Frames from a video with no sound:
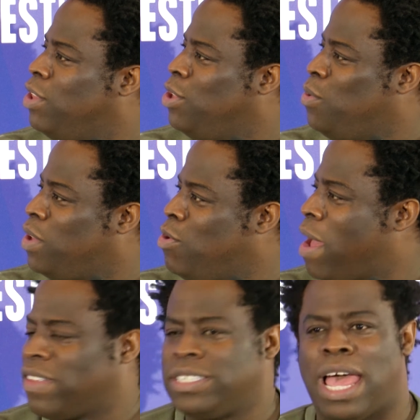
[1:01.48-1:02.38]
the, you, you
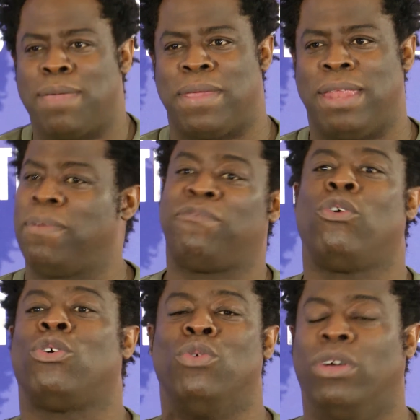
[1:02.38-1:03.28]
have to type in before
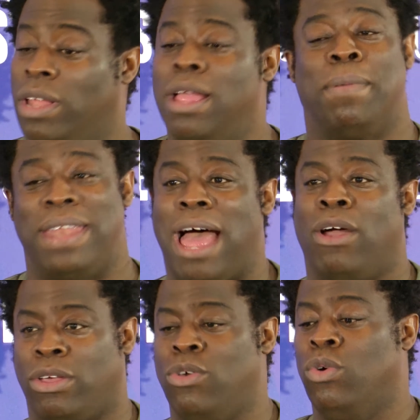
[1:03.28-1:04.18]
Google, but
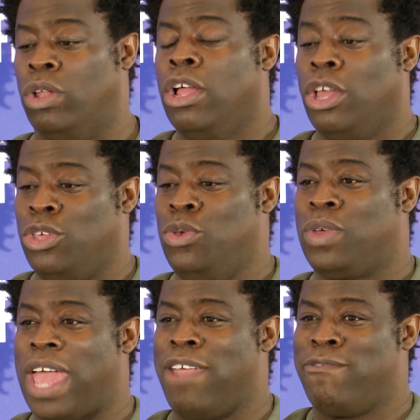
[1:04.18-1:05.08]
now Google,
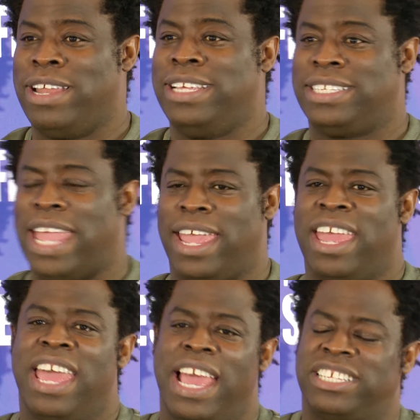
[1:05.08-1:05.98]
UK release date
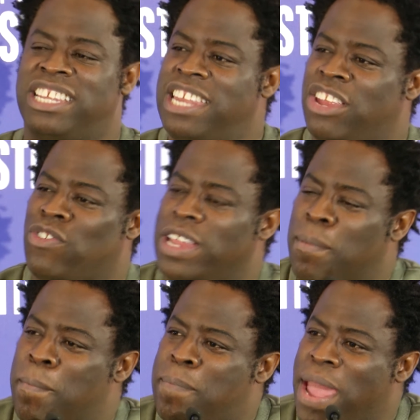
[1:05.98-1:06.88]
is literally the
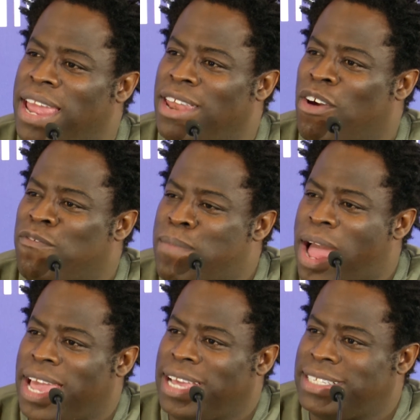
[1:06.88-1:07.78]
bane of
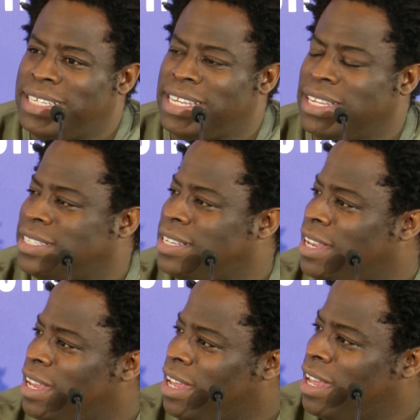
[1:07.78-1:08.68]
my existence.
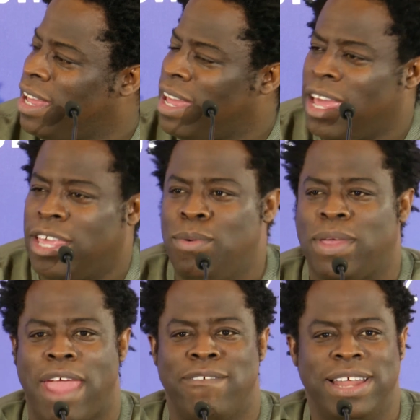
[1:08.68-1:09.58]
UK
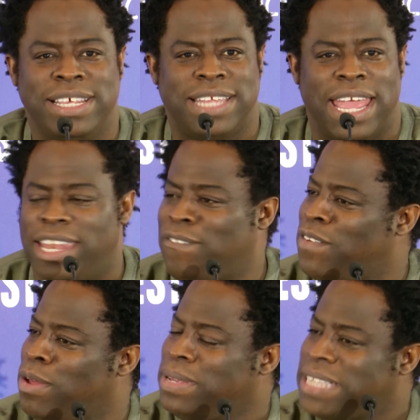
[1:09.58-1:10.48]
release date. The
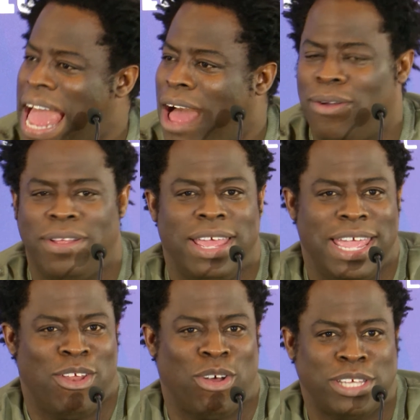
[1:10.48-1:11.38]
film is out
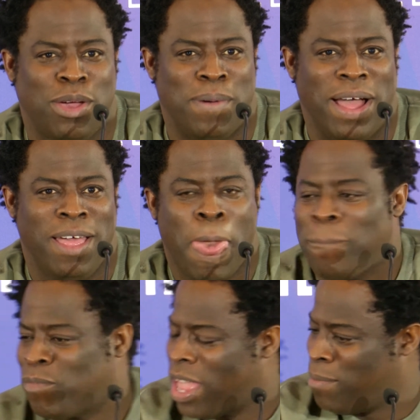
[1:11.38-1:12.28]
in October,
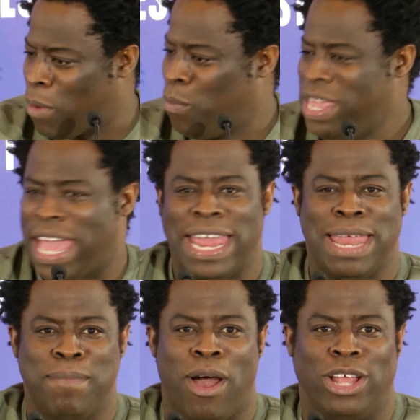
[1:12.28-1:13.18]
but we get it
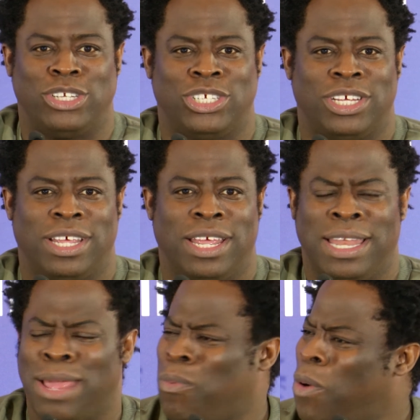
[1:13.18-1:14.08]
in March.
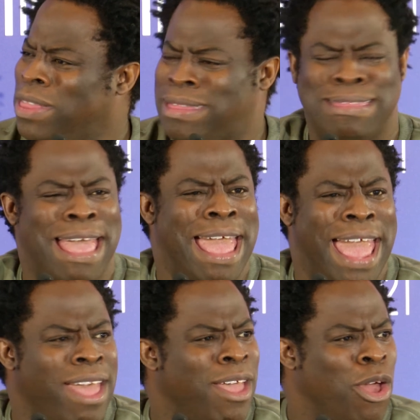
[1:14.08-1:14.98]
Like, yeah. what the
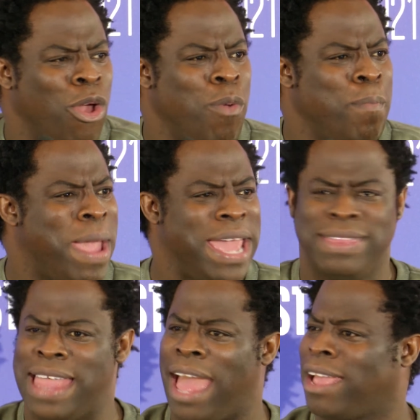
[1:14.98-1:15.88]
heck? Who
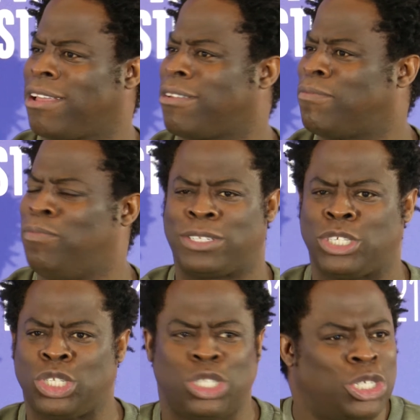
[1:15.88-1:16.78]
made that
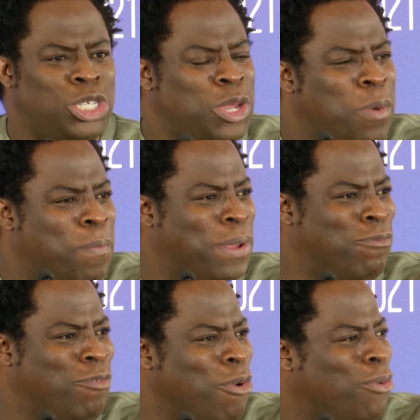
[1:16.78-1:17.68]
stupid
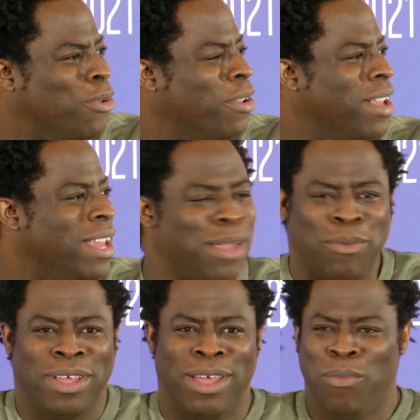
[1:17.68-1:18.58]
rule? Like,
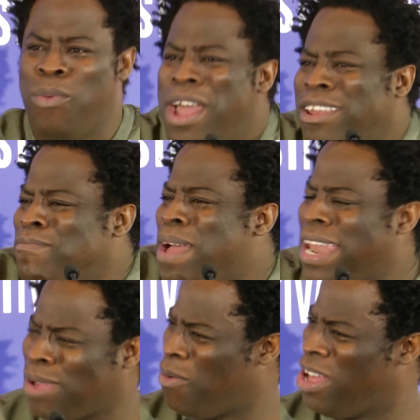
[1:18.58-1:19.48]
word of,
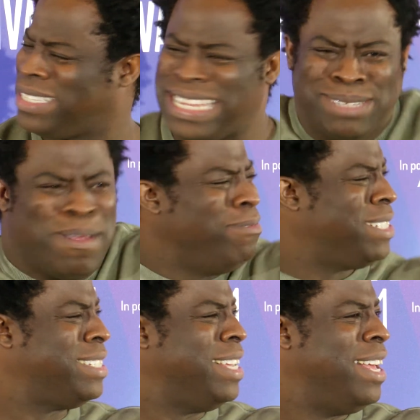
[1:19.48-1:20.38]
like, what, six
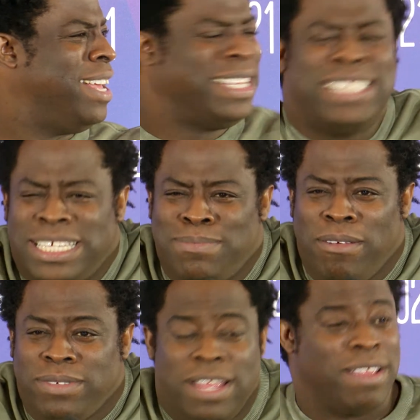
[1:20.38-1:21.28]
months? Six months?